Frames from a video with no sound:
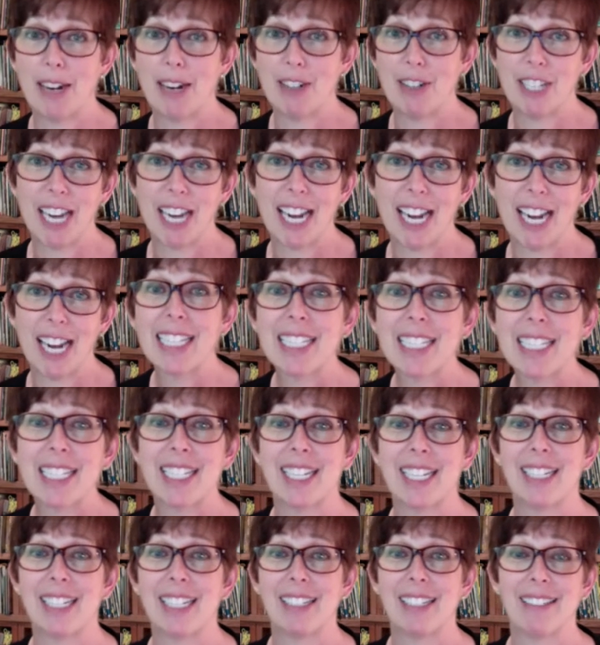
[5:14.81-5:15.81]
test,
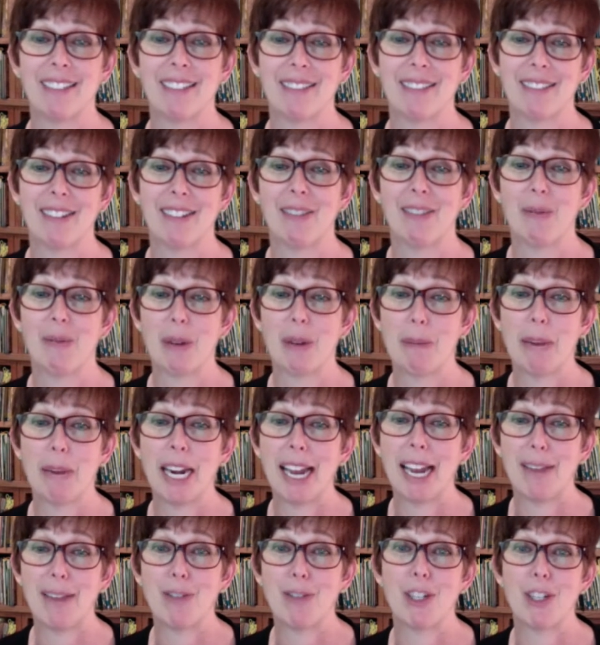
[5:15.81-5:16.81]
and we might
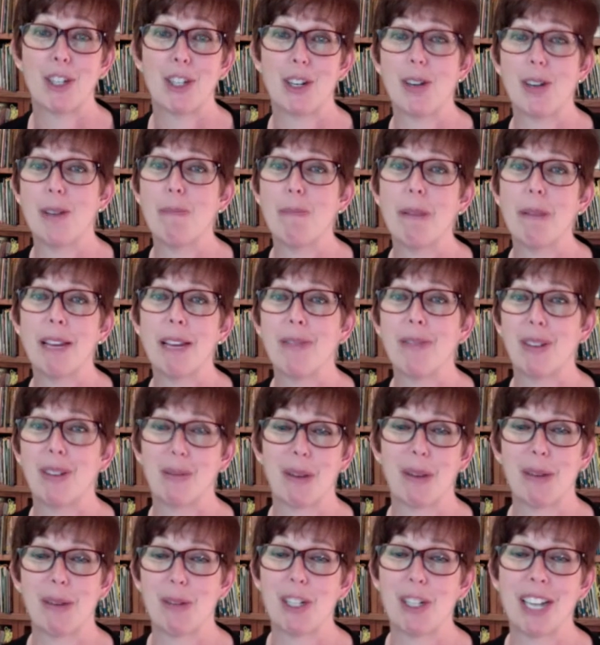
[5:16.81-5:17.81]
have to turn and pivot
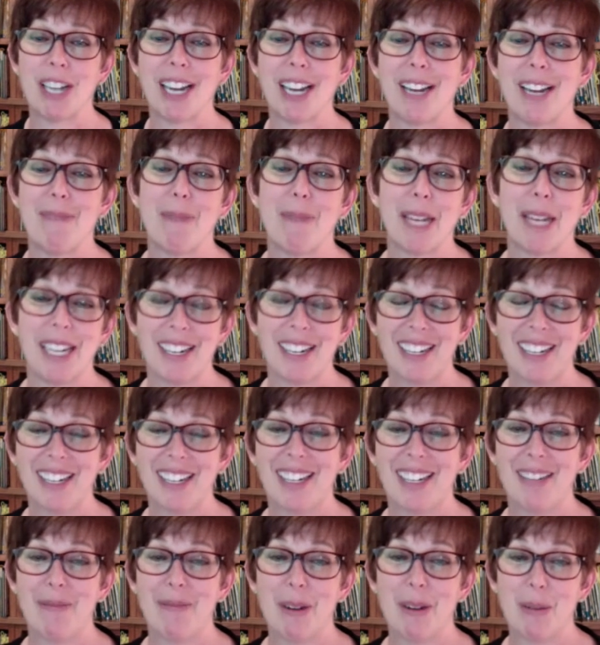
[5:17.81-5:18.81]
when we're done, but
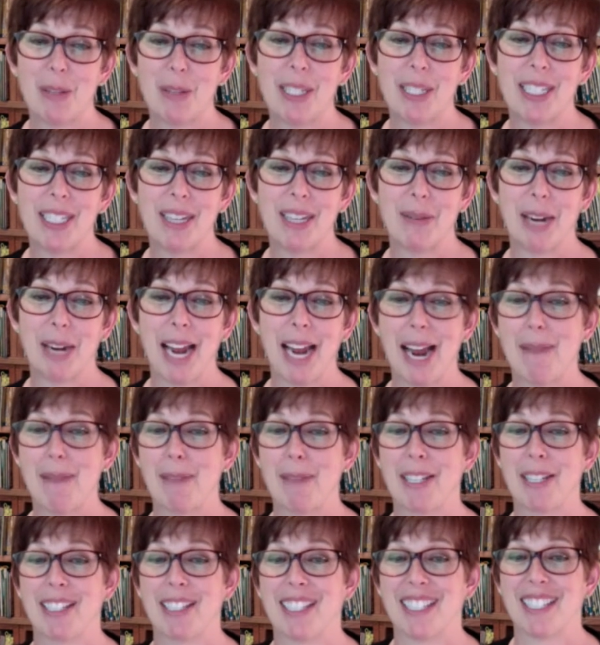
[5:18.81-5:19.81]
we'll see what
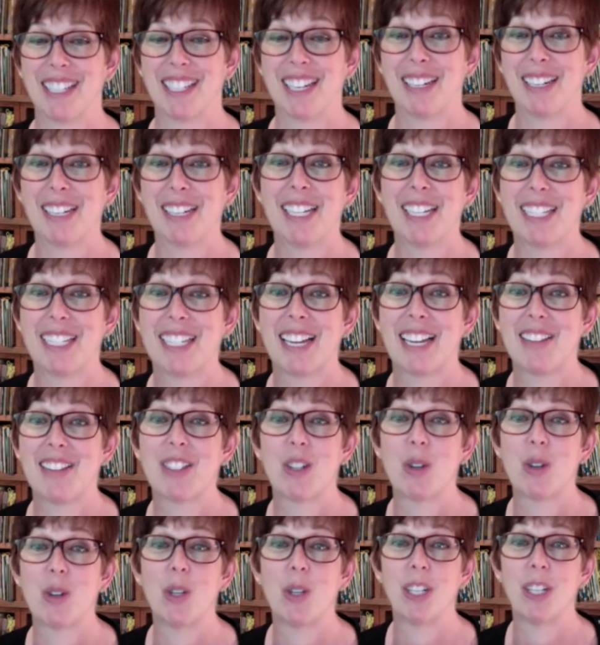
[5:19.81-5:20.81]
happens. It sounds
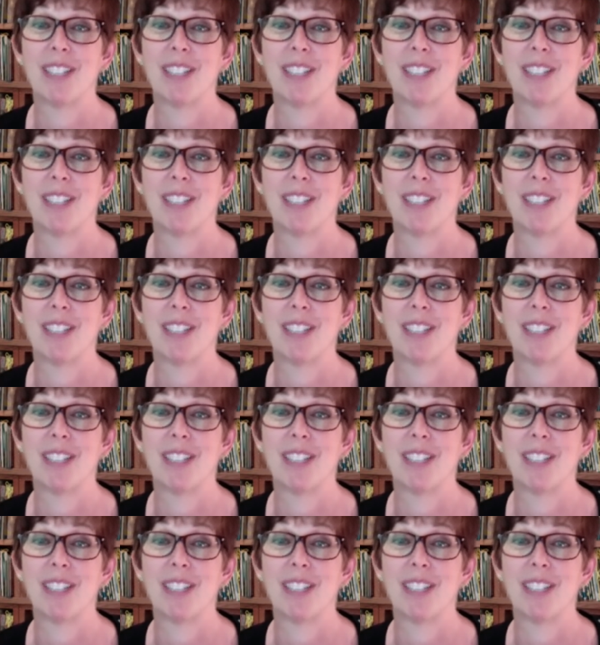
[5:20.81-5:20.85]
cool.